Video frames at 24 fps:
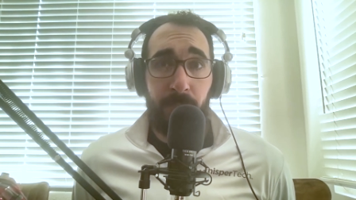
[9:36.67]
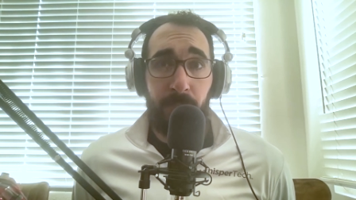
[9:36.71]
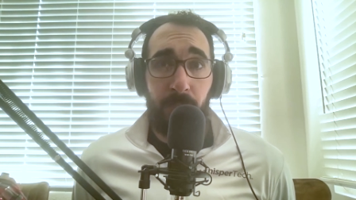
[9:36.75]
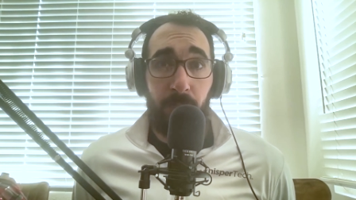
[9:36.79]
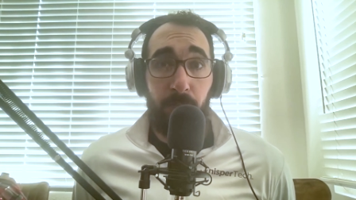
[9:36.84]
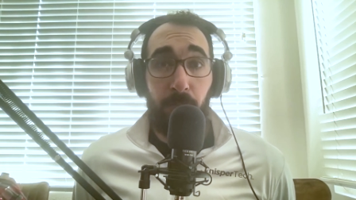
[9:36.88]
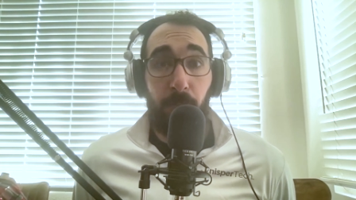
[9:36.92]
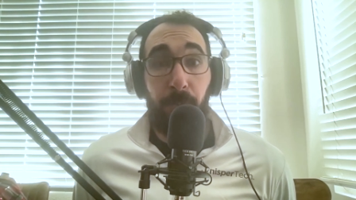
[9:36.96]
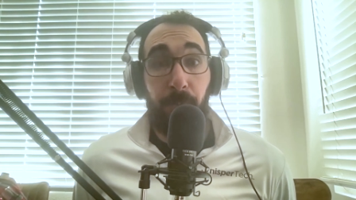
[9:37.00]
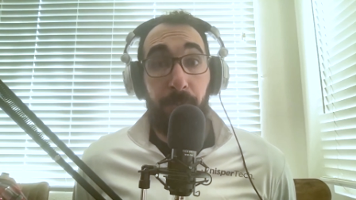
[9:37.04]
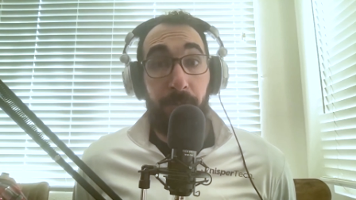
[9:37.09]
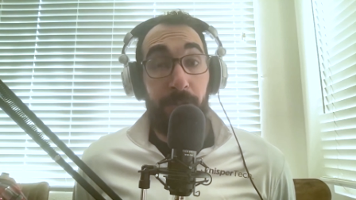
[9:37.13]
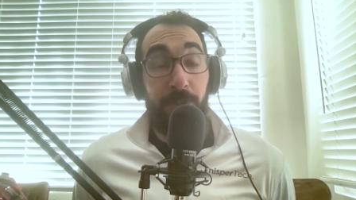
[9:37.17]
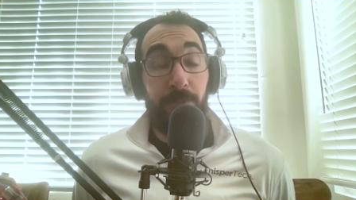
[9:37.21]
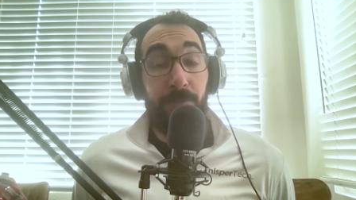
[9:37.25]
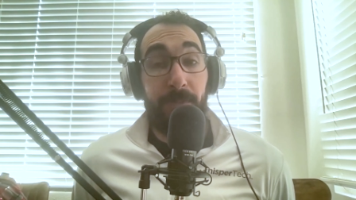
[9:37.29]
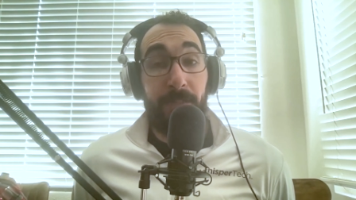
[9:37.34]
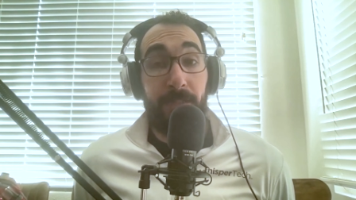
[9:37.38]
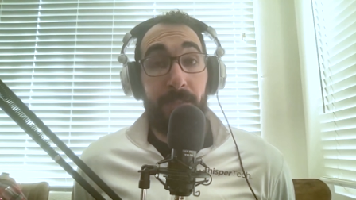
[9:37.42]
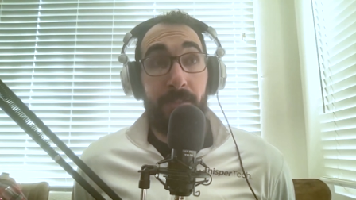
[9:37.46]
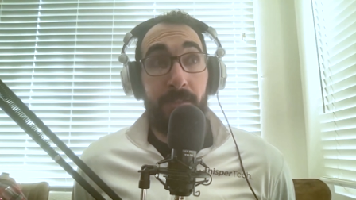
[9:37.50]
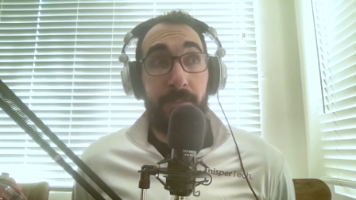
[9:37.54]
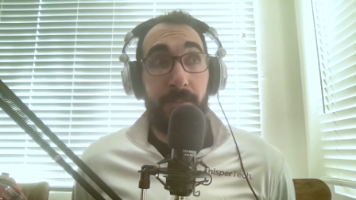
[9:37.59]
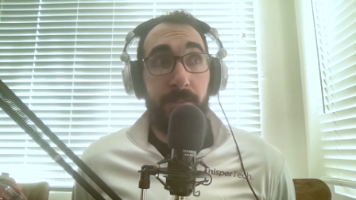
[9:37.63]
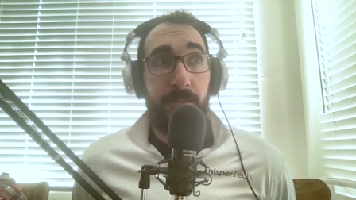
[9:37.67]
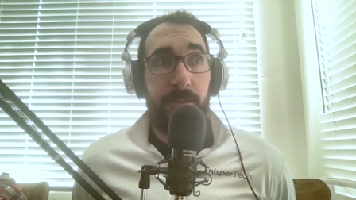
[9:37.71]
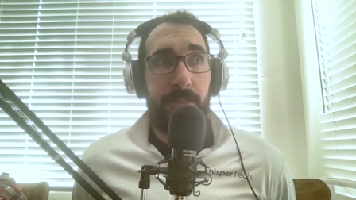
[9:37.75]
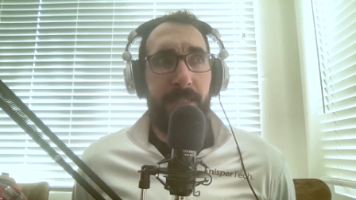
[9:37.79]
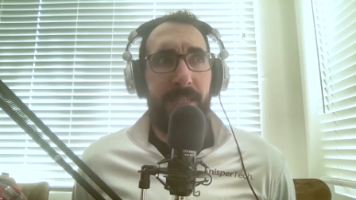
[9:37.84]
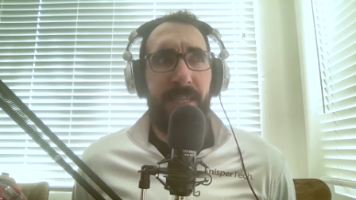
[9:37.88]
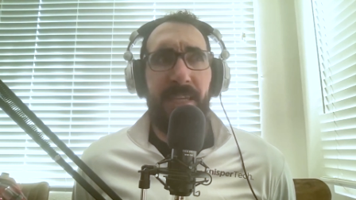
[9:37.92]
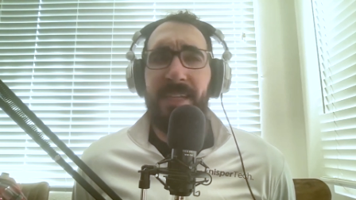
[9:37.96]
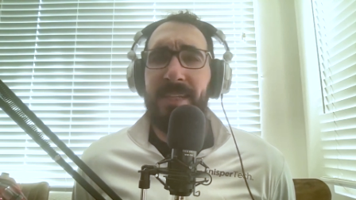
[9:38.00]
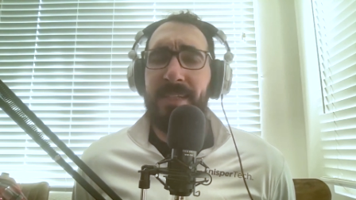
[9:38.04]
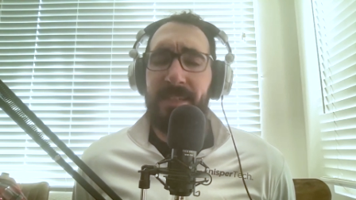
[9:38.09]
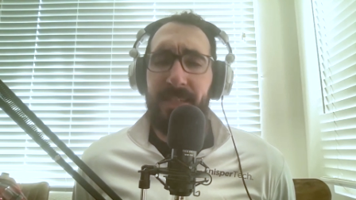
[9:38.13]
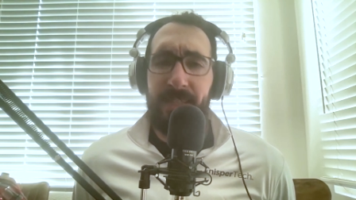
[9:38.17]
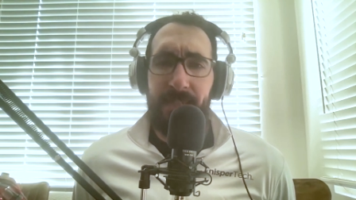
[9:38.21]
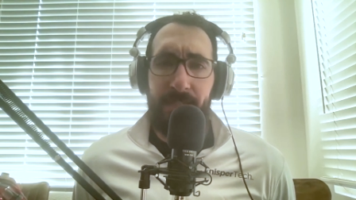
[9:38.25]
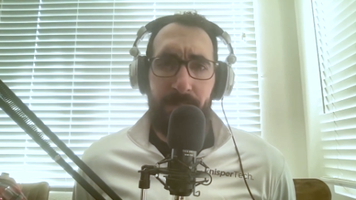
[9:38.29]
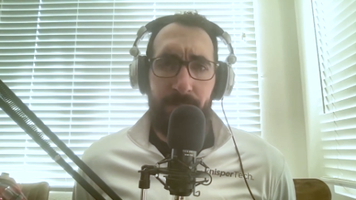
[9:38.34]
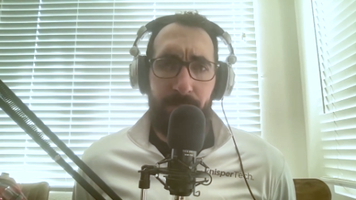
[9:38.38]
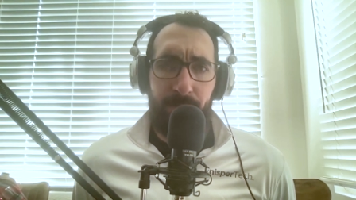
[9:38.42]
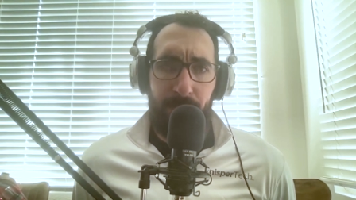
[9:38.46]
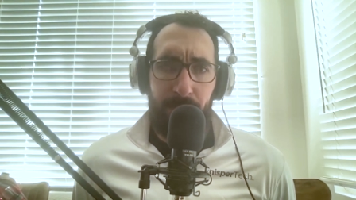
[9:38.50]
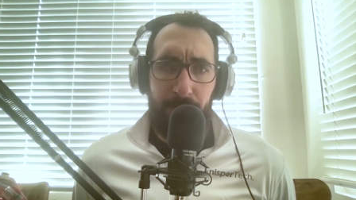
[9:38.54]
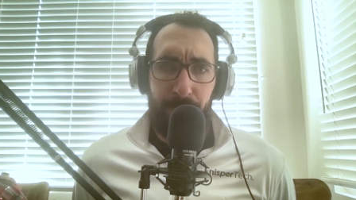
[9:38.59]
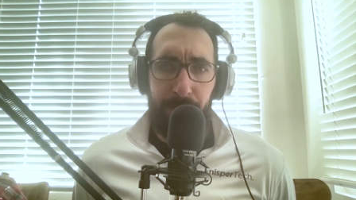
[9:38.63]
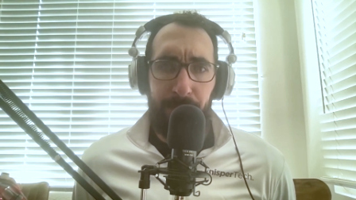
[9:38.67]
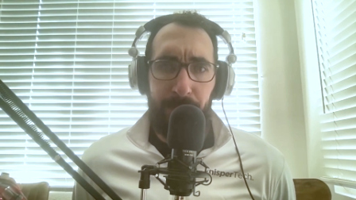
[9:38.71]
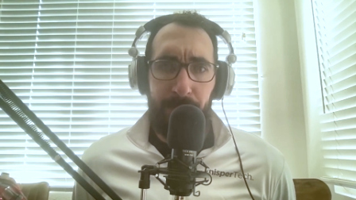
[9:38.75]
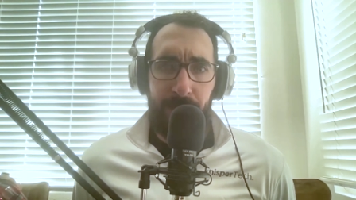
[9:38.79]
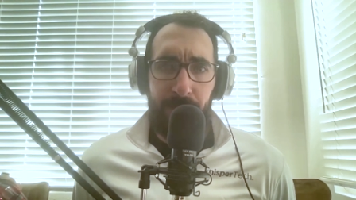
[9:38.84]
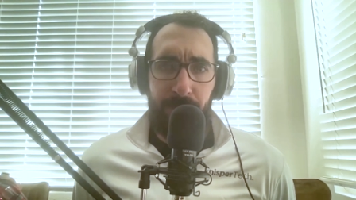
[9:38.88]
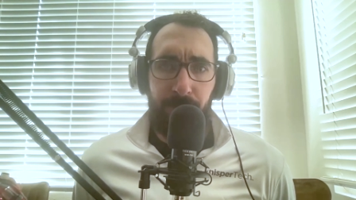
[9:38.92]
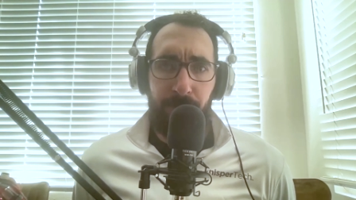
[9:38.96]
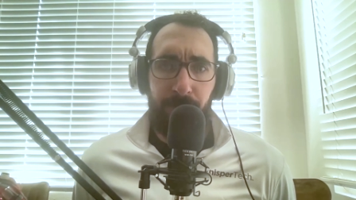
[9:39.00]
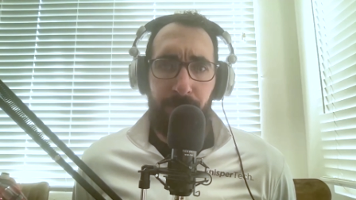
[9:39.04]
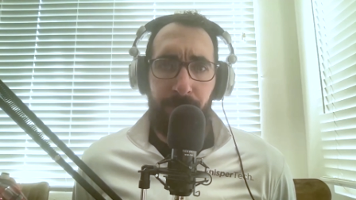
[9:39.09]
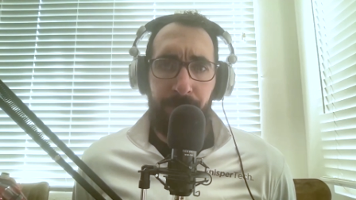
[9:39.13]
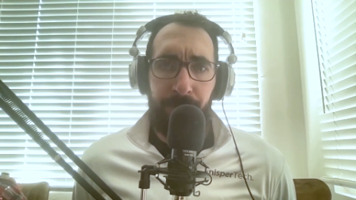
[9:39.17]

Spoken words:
a replacement kidney, I believe.